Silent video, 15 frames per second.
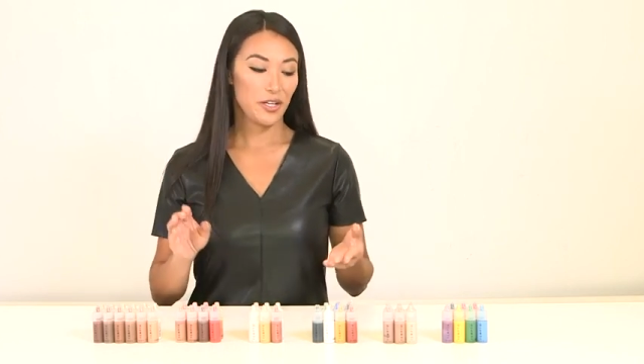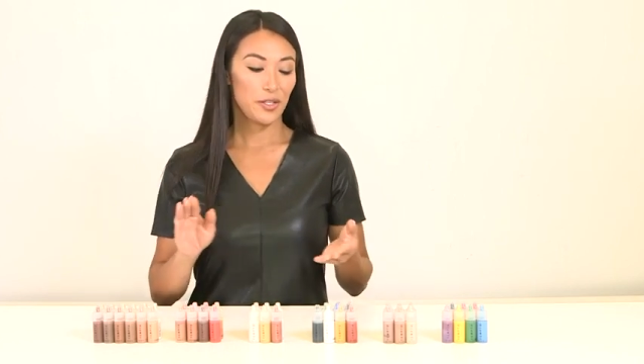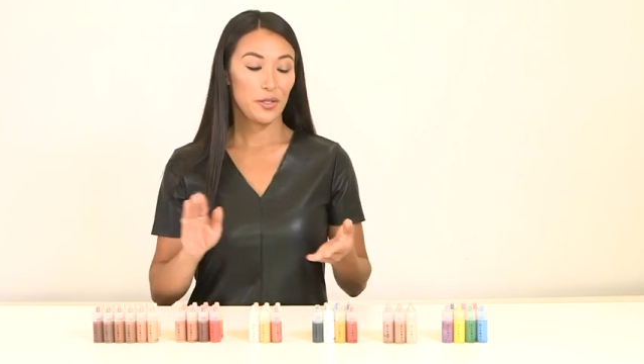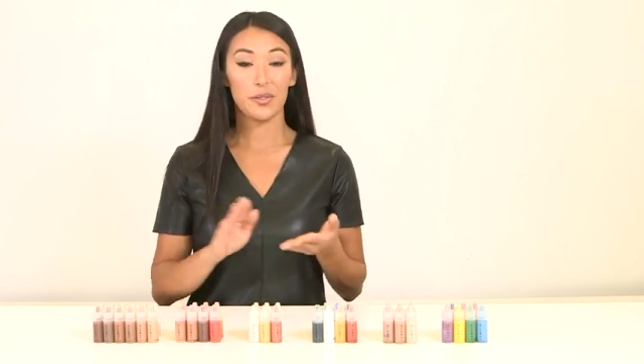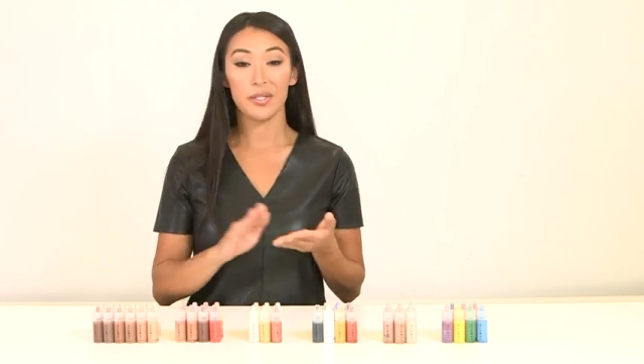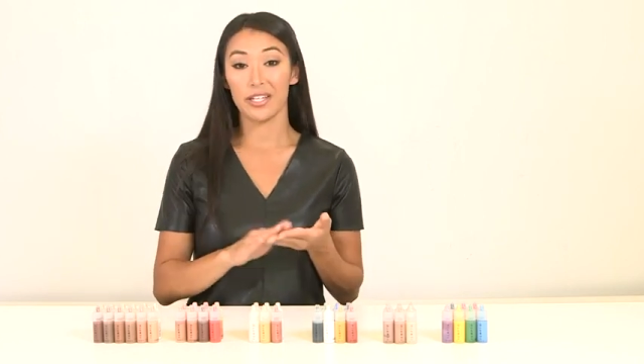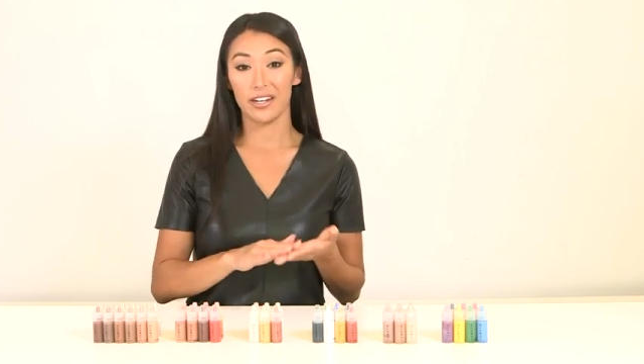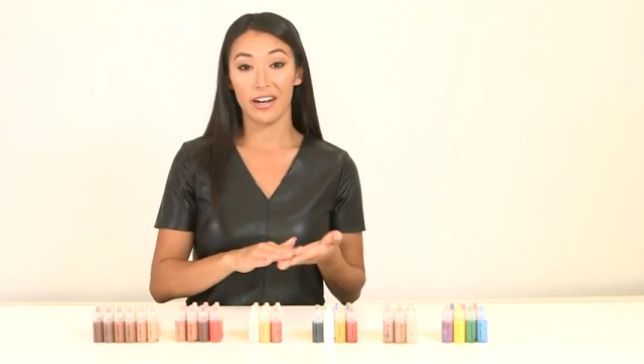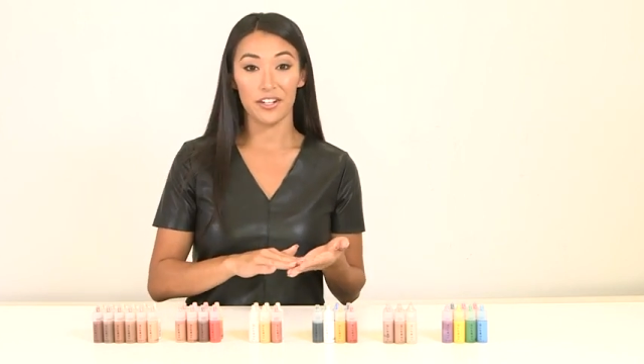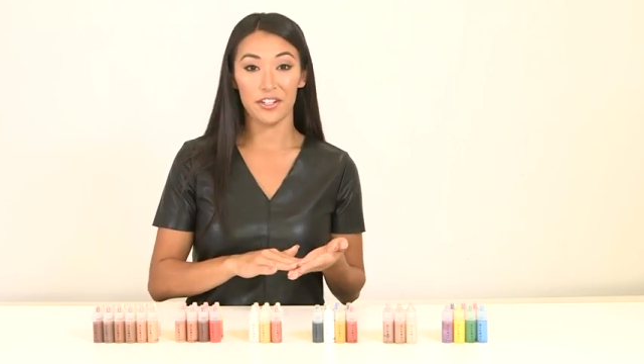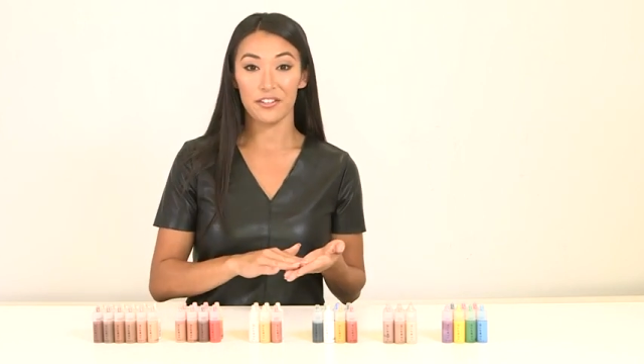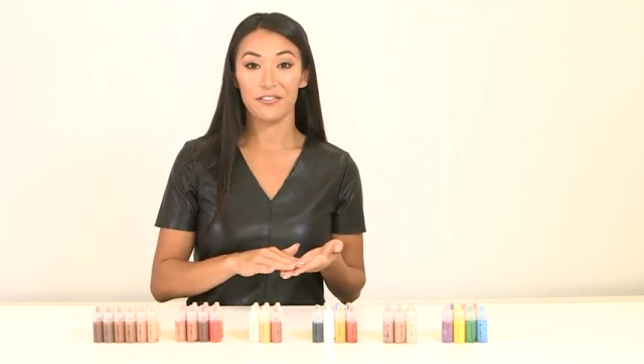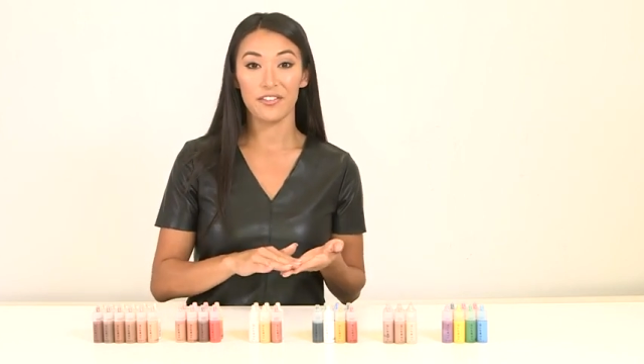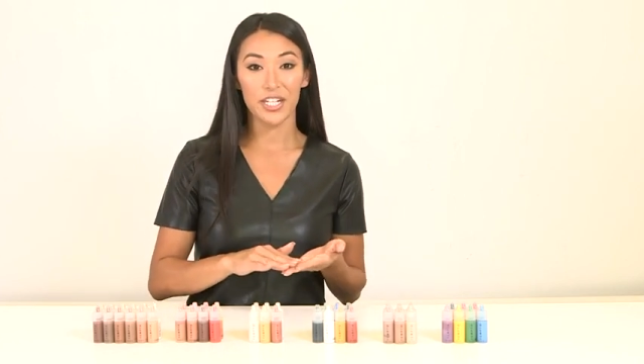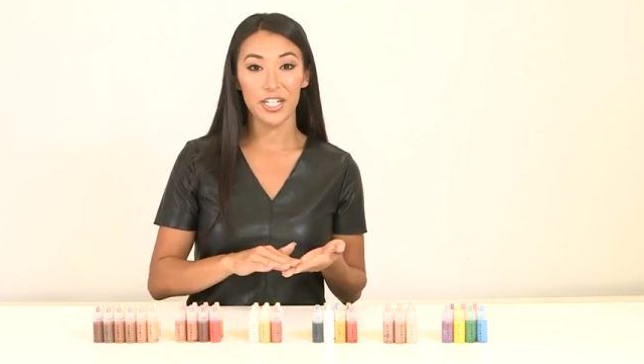using it on
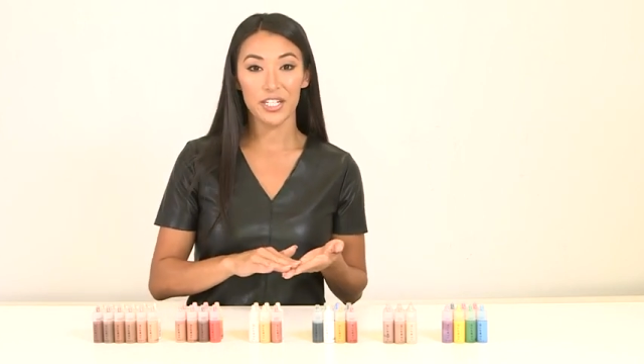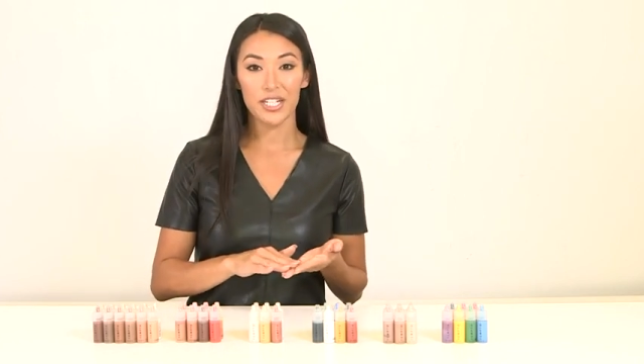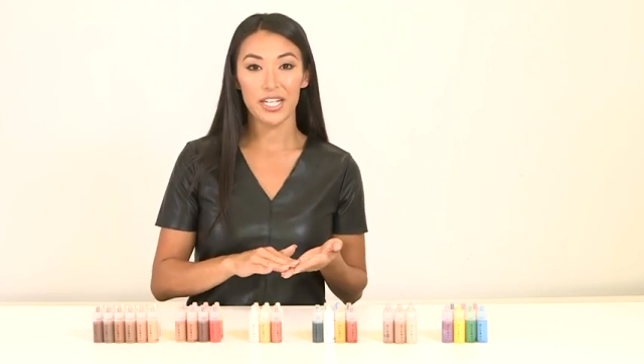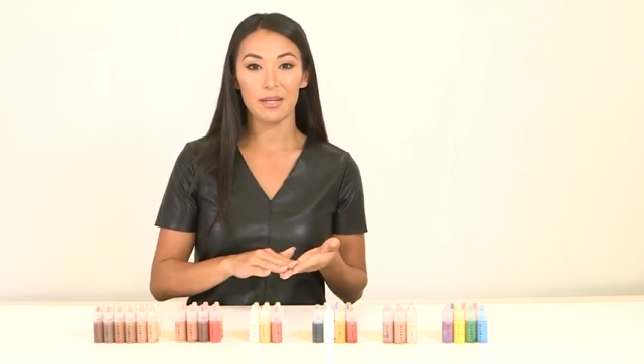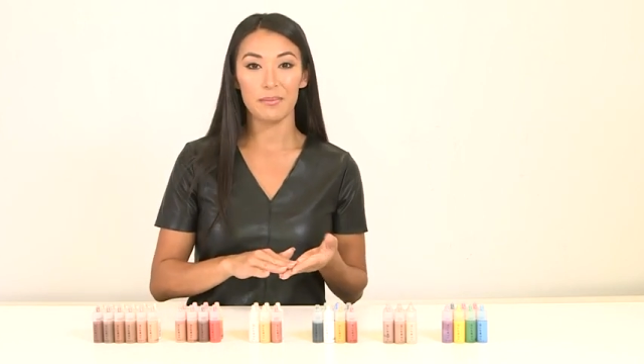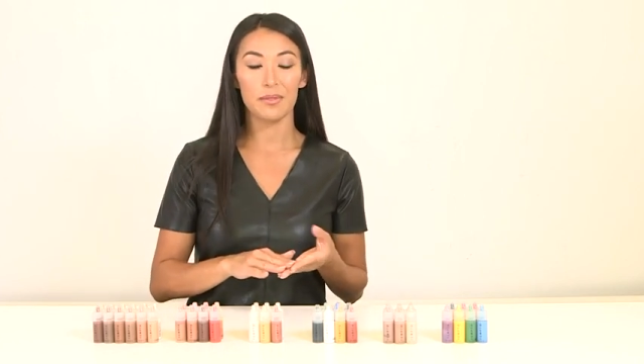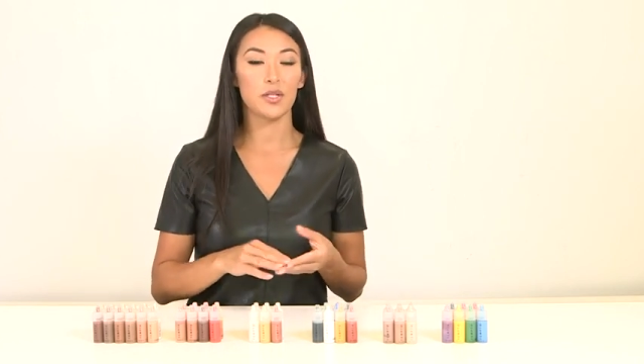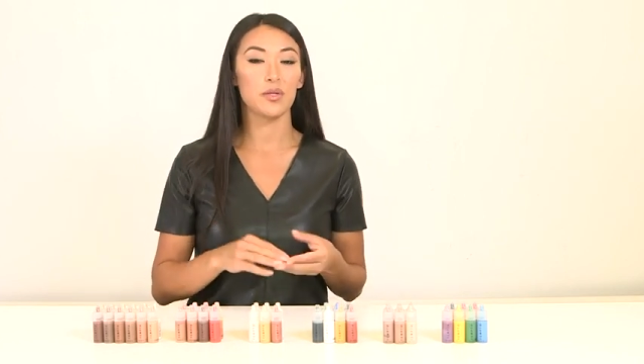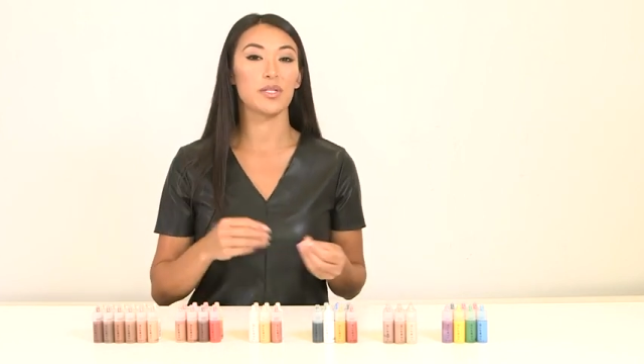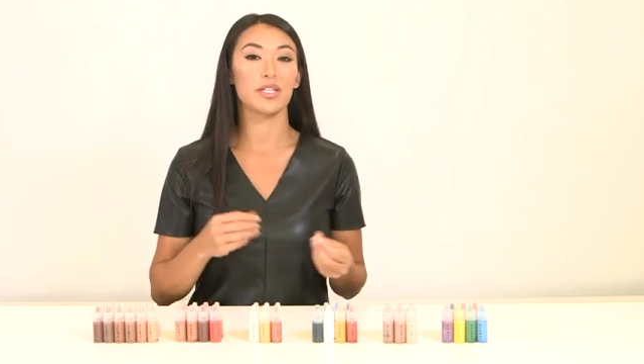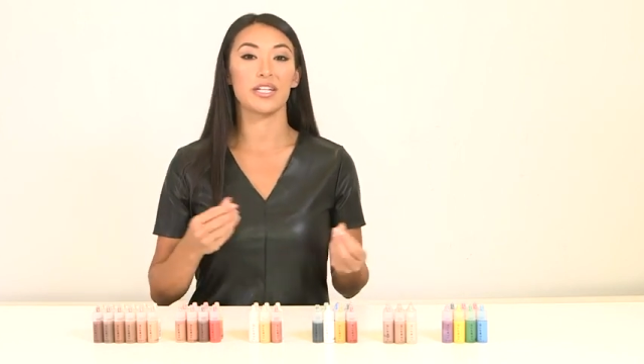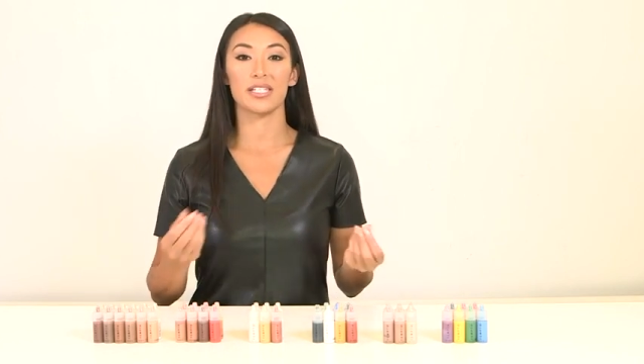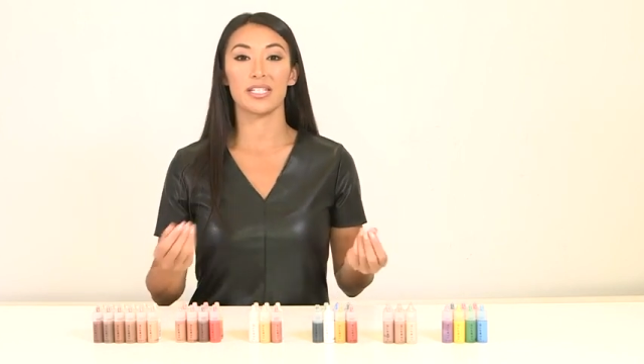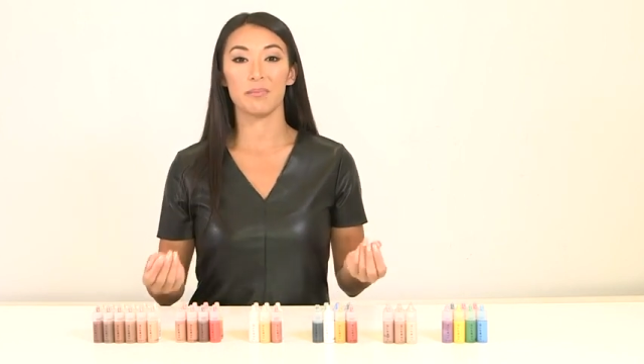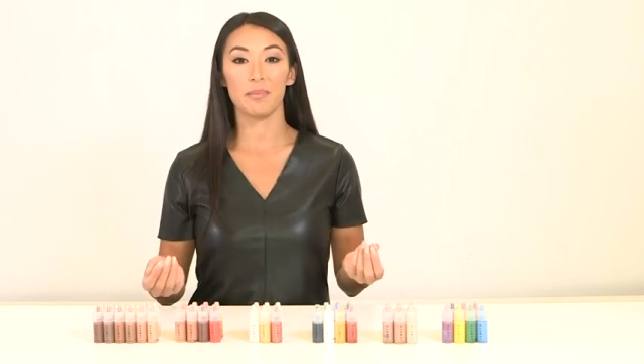your fingertips,
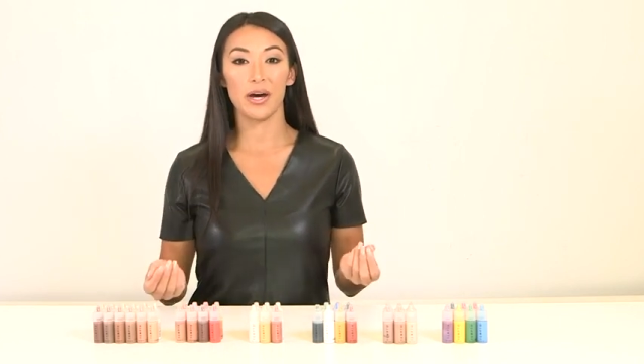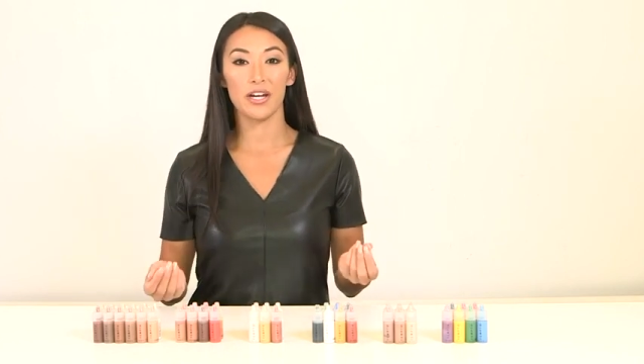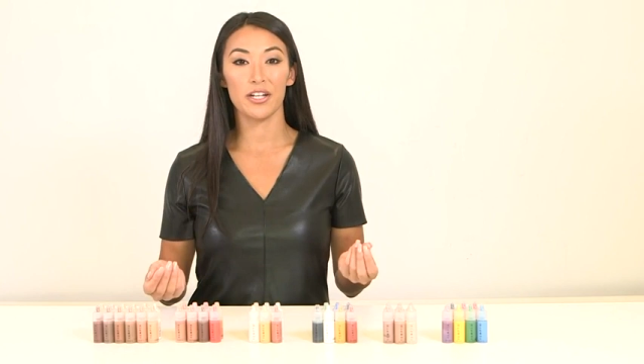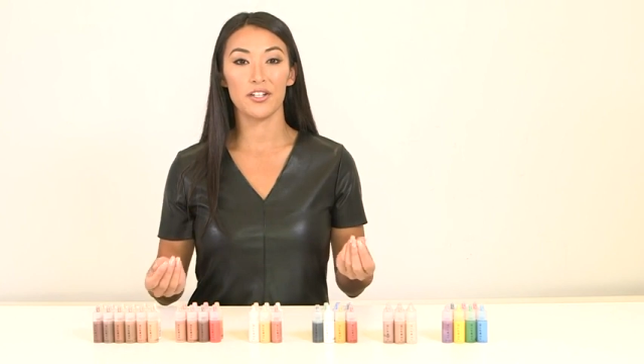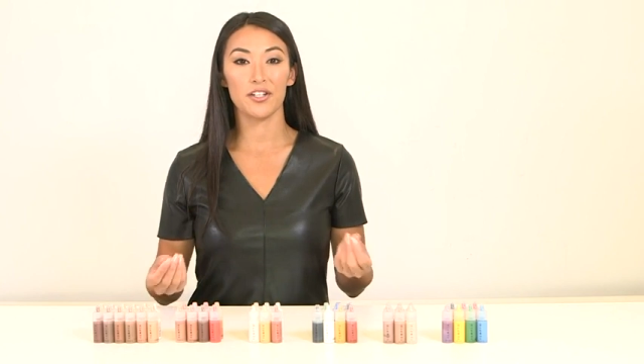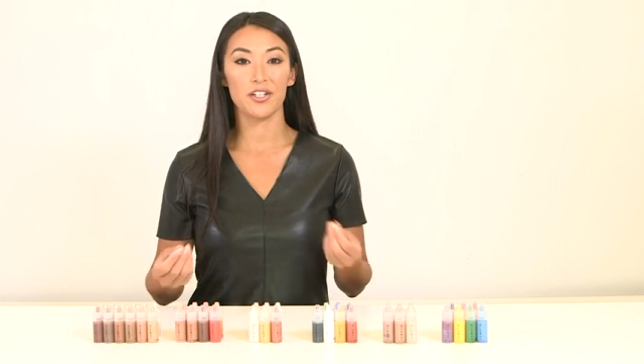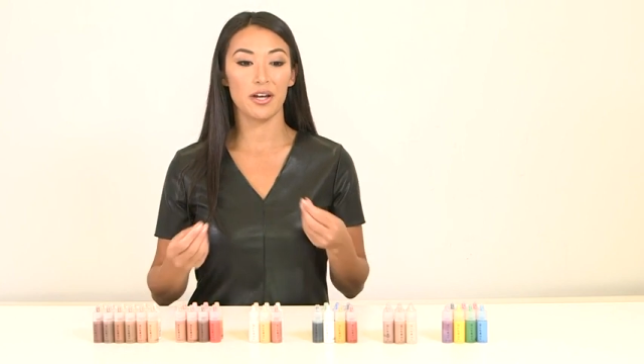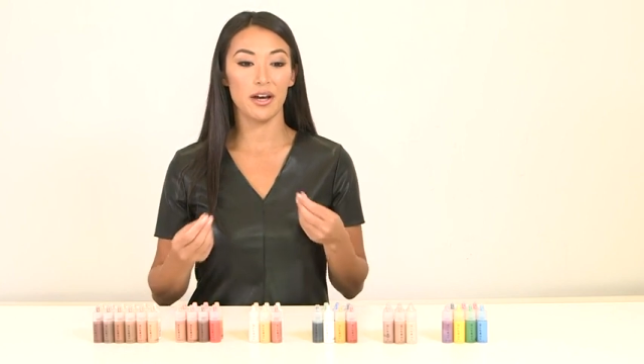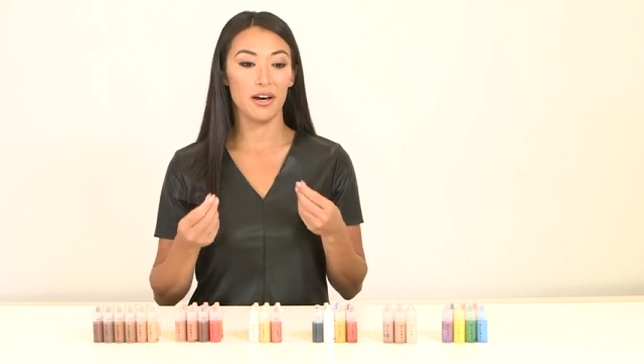using a sponge,